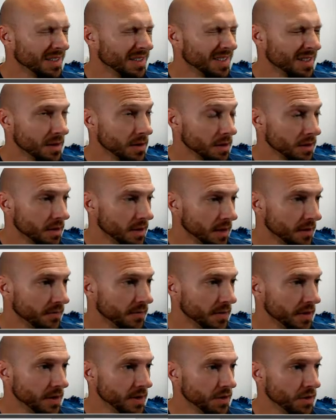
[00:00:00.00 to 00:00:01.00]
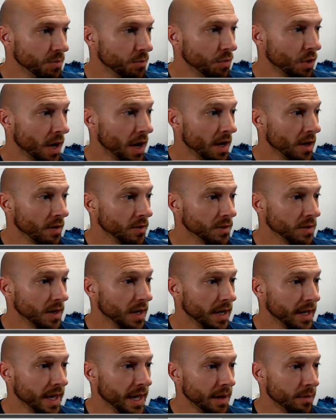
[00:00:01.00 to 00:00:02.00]
Seafish, Browns.
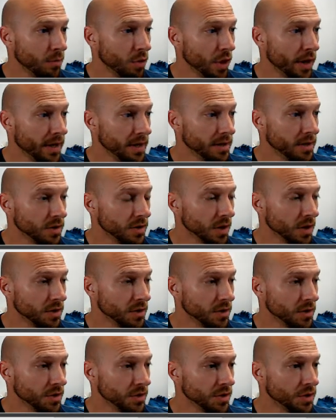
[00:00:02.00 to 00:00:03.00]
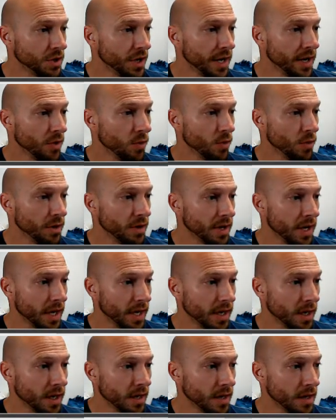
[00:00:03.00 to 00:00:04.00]
I Hate Breaks, Chargers. J
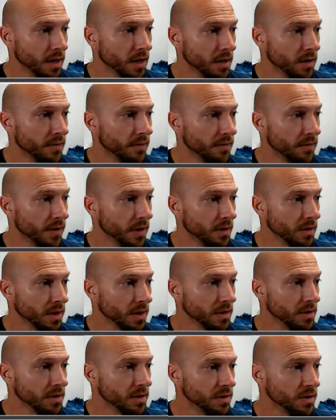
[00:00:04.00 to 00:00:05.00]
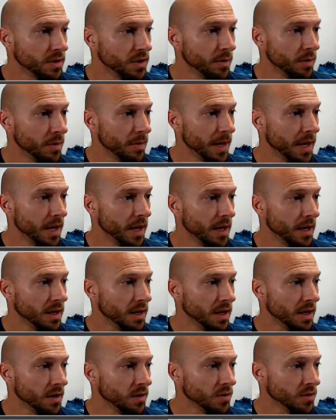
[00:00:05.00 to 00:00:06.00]
Ortega, Falcons. Jimmy Mahan,
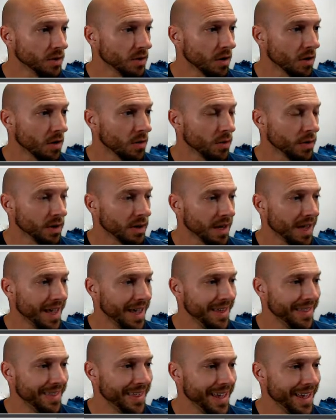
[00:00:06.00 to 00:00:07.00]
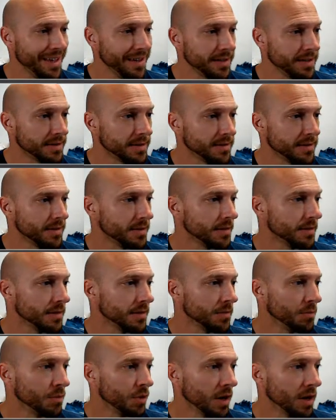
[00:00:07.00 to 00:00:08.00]
Eagles. Carl with K, thanks.
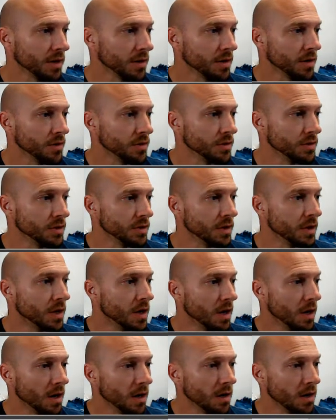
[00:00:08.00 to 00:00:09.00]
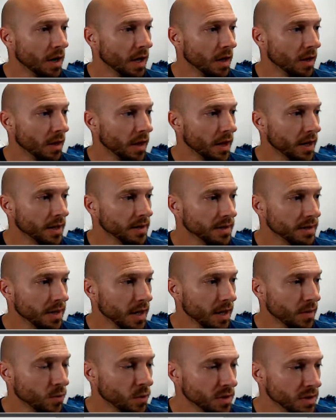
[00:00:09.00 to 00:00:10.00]
Broncos. RLS
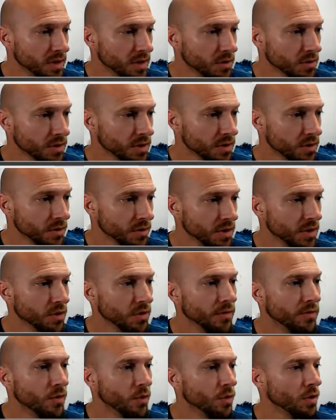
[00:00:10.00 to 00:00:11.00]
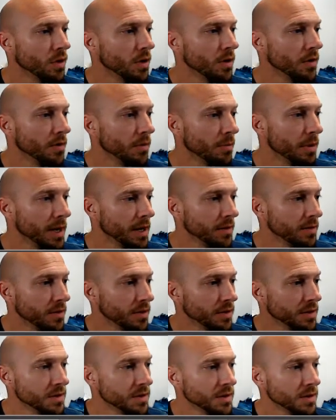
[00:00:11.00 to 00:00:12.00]
910004, the
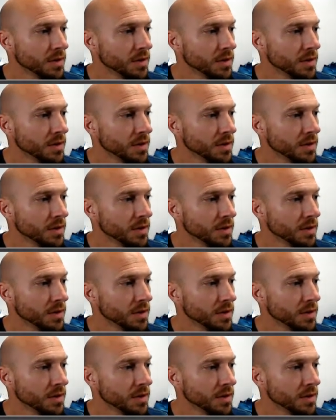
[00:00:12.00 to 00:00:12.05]
Panthers.